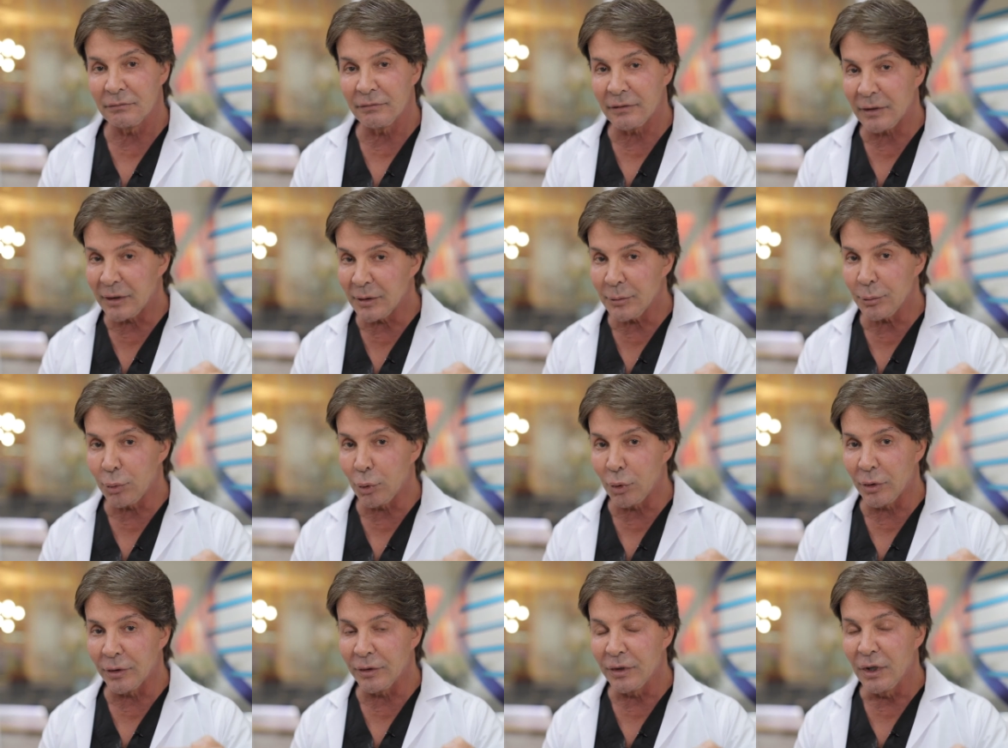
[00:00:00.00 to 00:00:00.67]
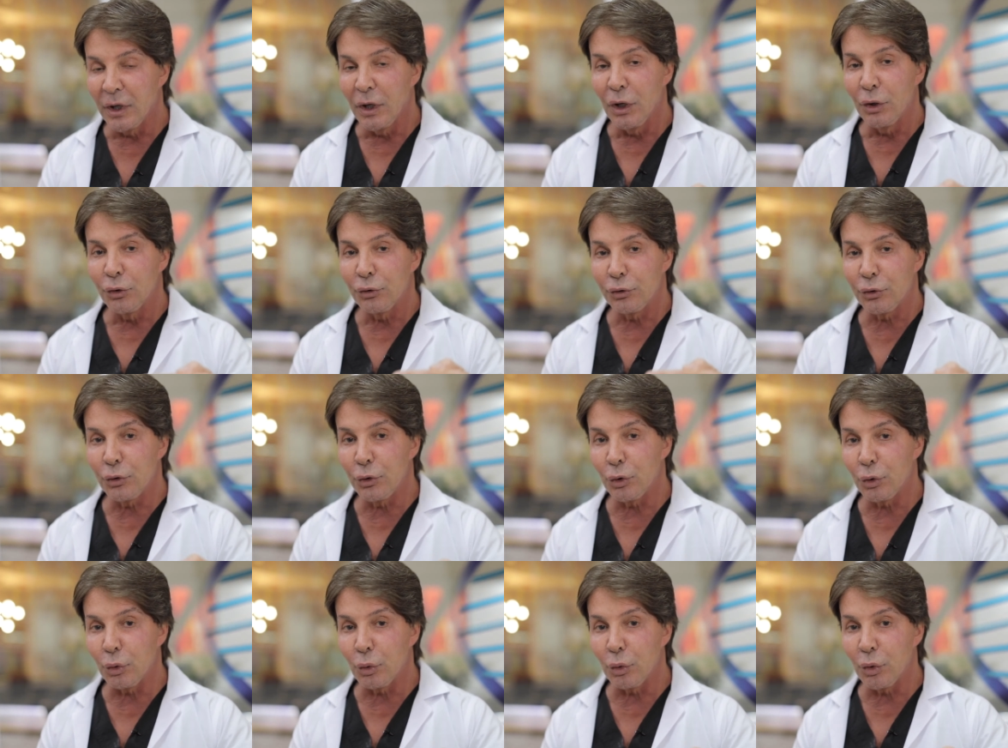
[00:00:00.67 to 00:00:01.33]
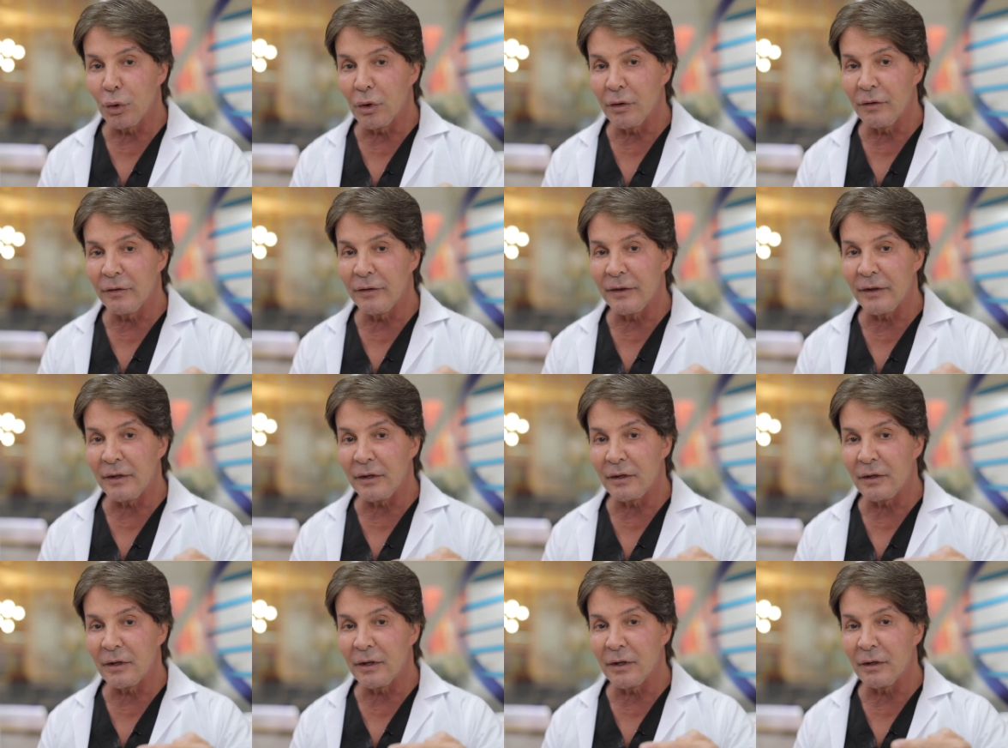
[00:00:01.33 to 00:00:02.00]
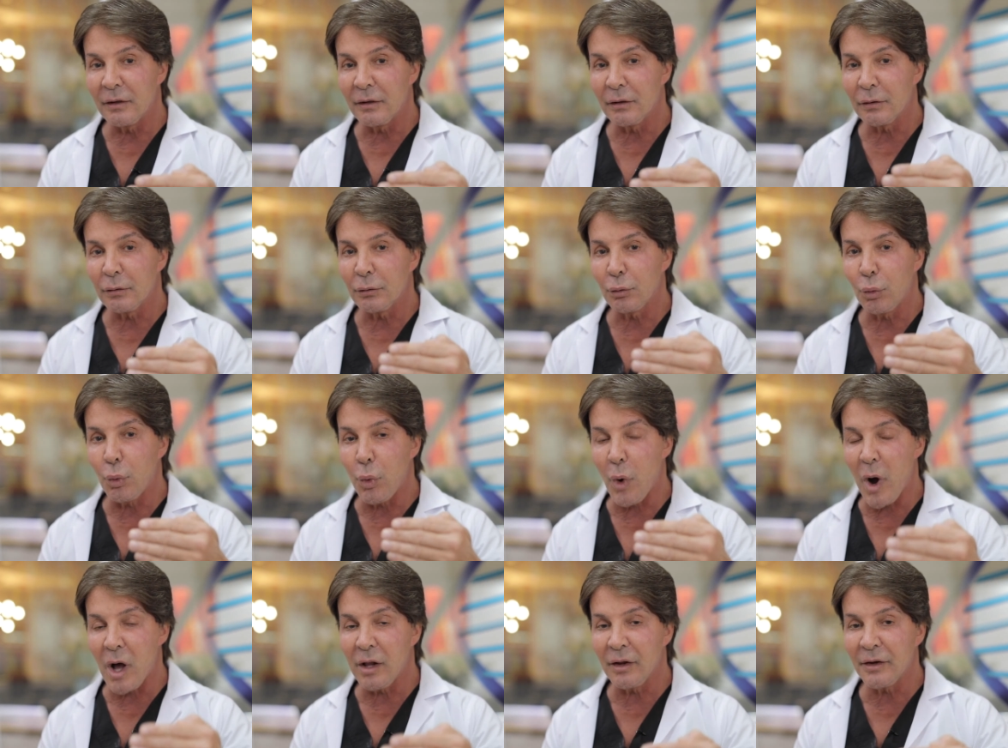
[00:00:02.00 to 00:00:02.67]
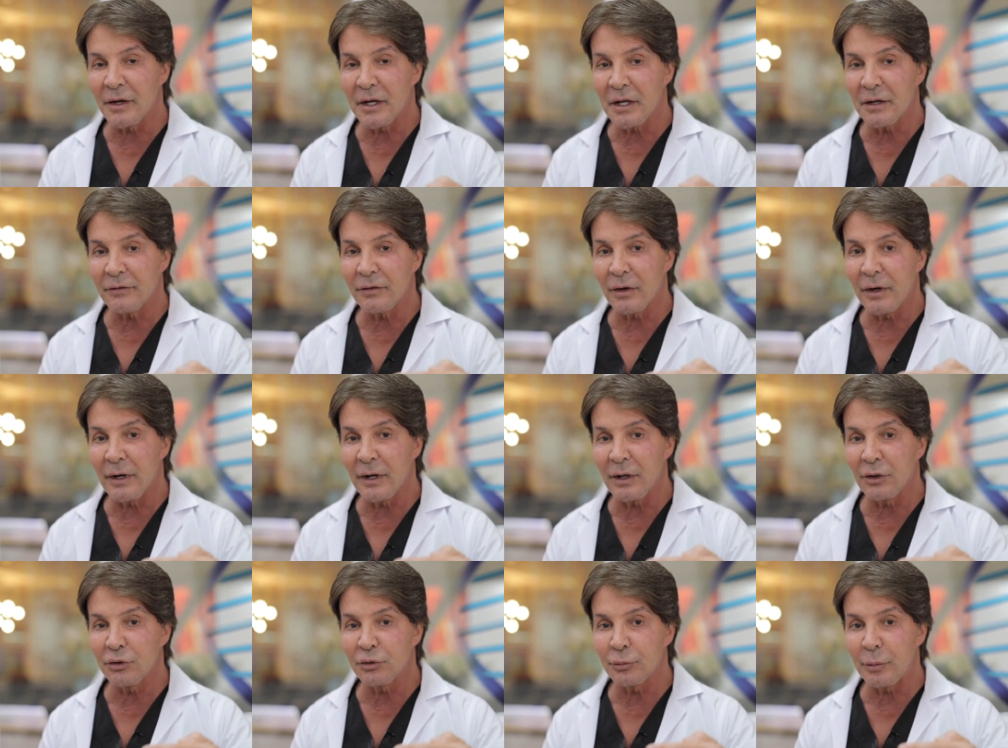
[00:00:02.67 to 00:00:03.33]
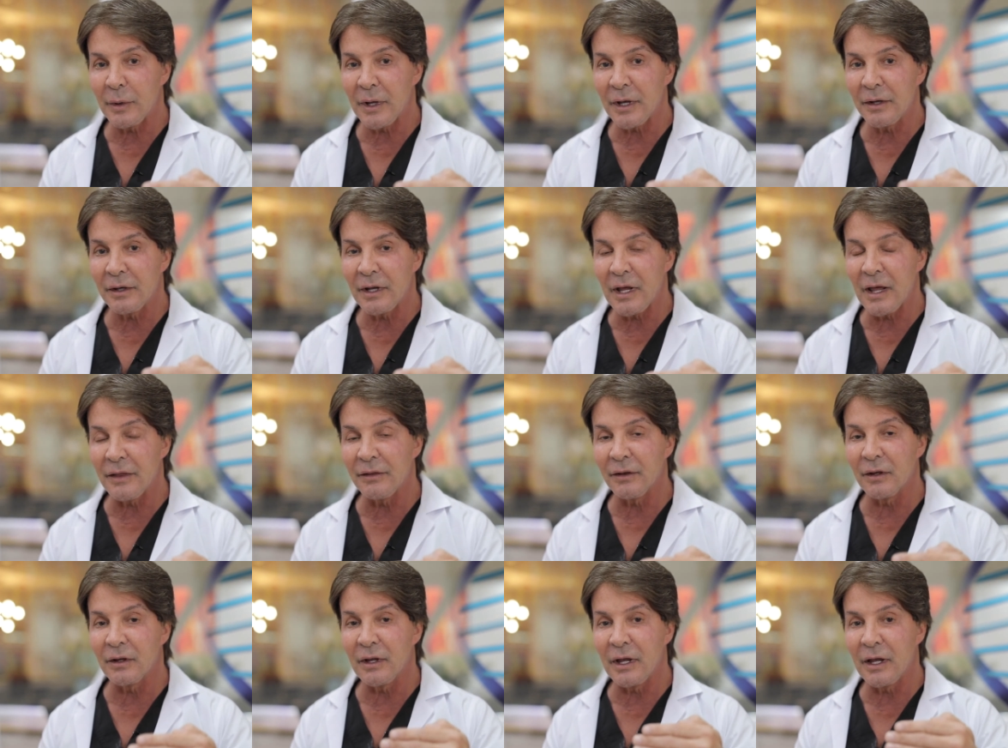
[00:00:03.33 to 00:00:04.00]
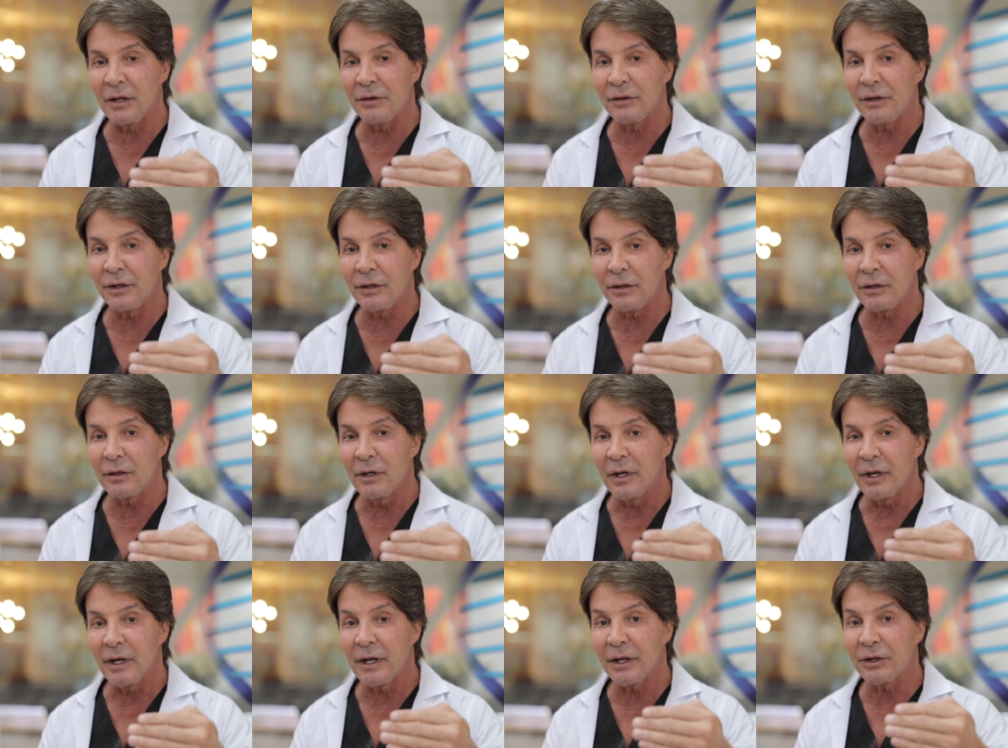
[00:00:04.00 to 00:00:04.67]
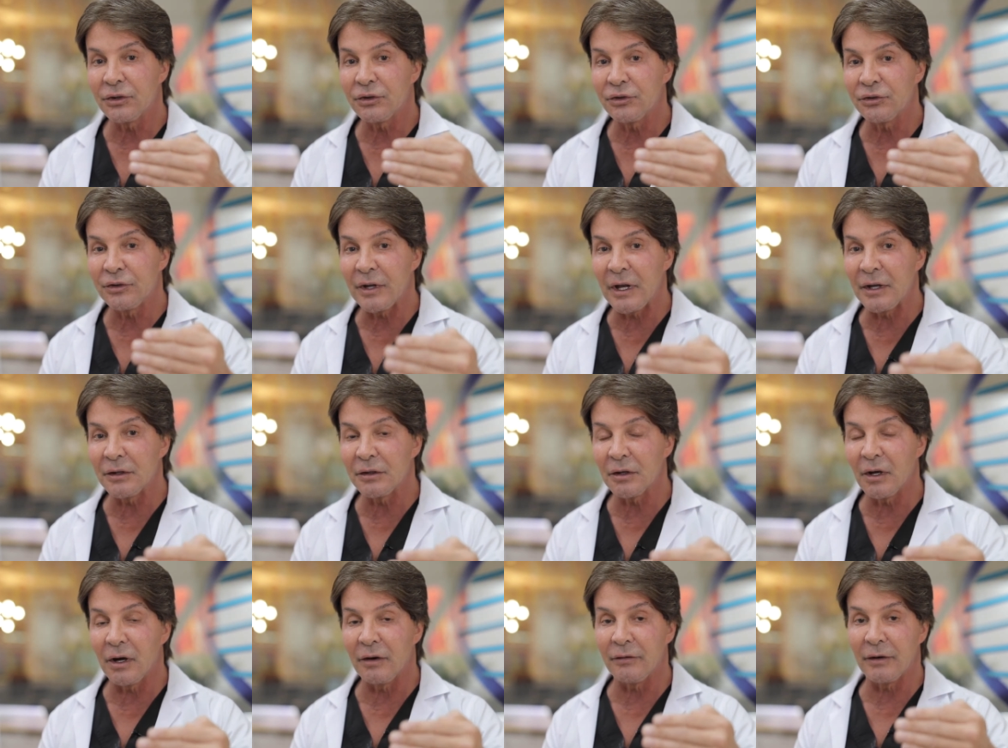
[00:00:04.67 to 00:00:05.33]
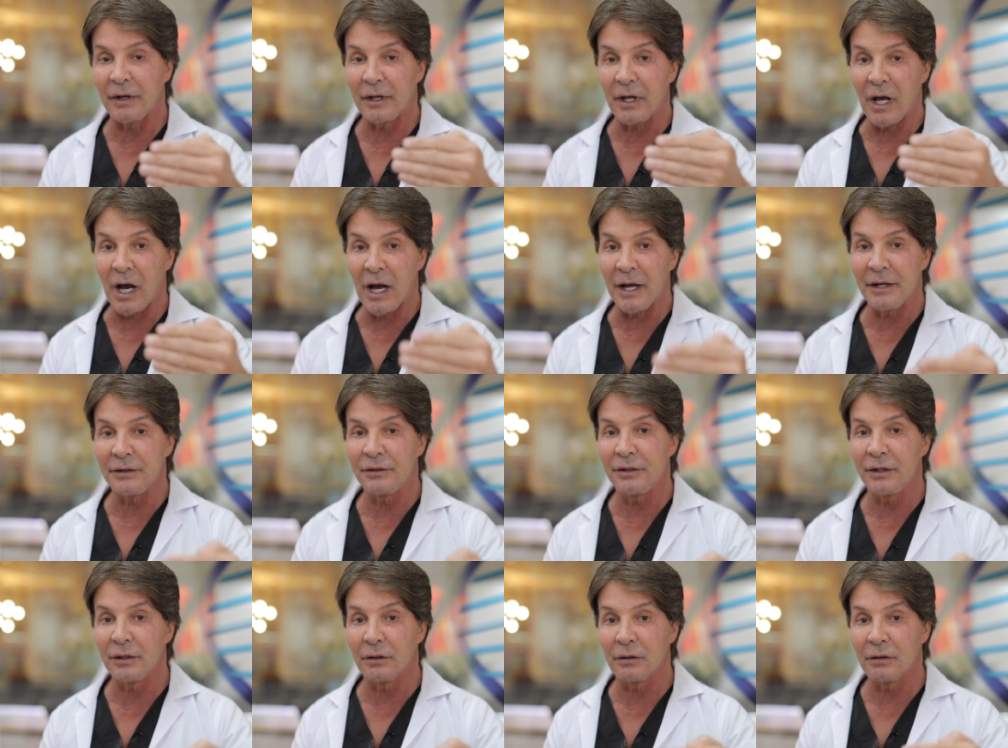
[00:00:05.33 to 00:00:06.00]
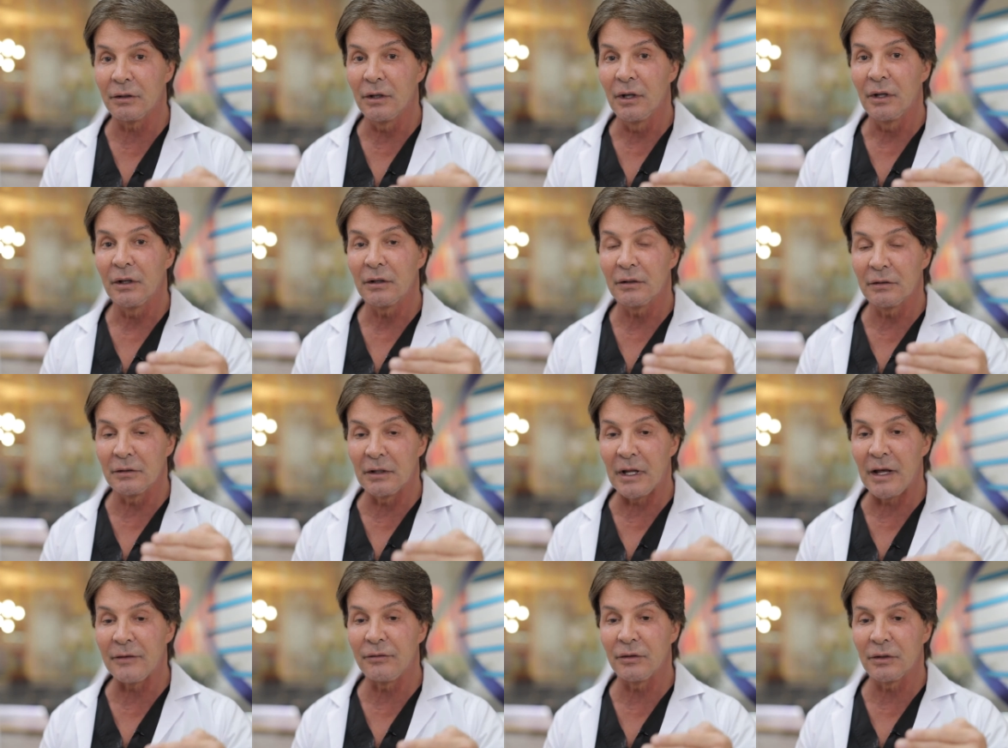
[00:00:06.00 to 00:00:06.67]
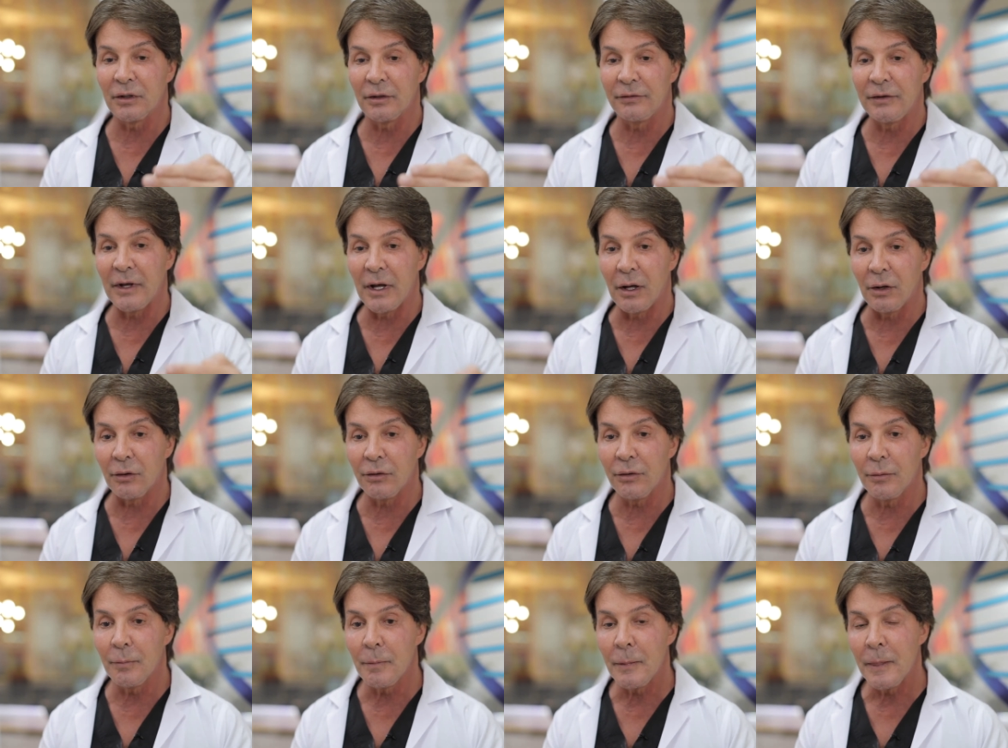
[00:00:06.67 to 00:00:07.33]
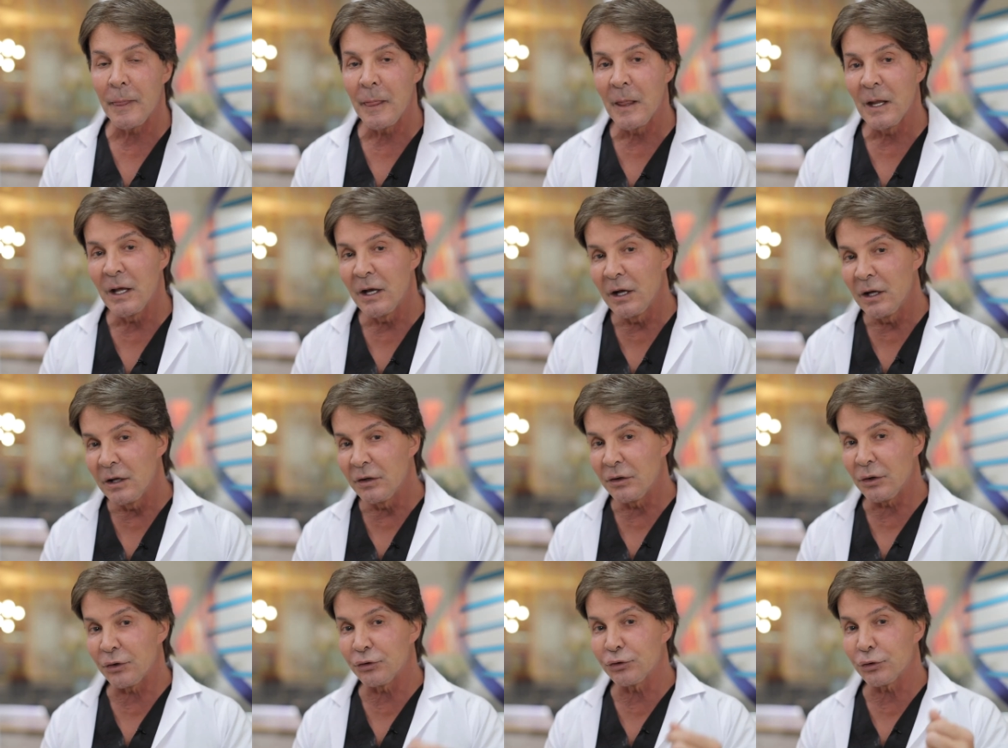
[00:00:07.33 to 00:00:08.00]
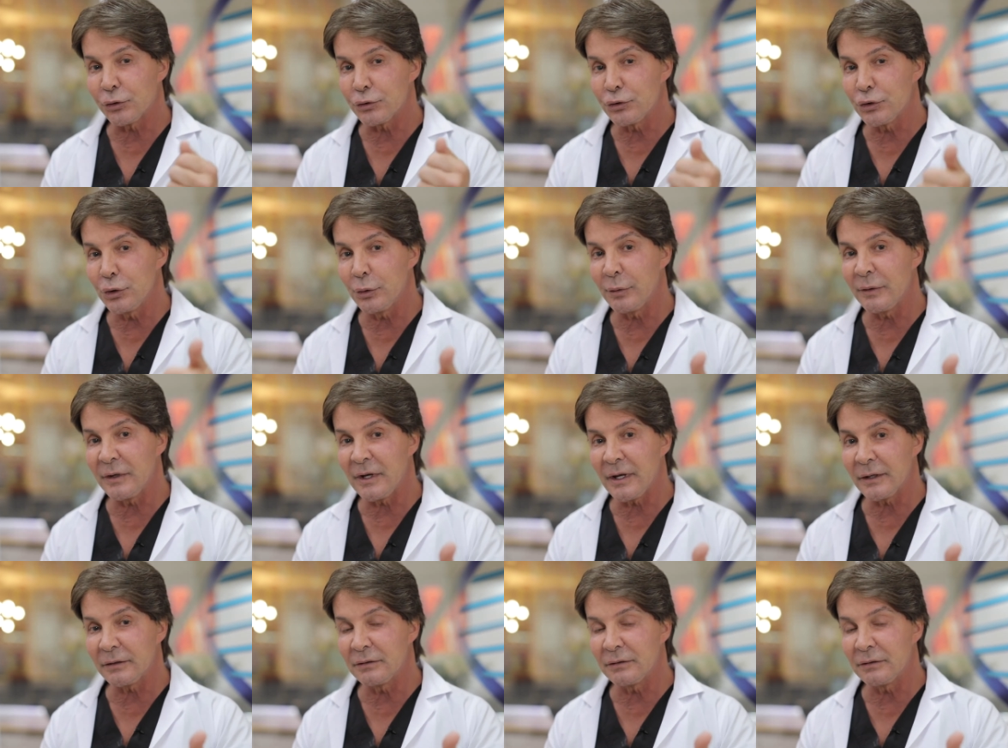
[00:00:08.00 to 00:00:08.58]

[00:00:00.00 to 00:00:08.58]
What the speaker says: very important, to the quality of our health span and the extent of an ideal level of health. The sirtuin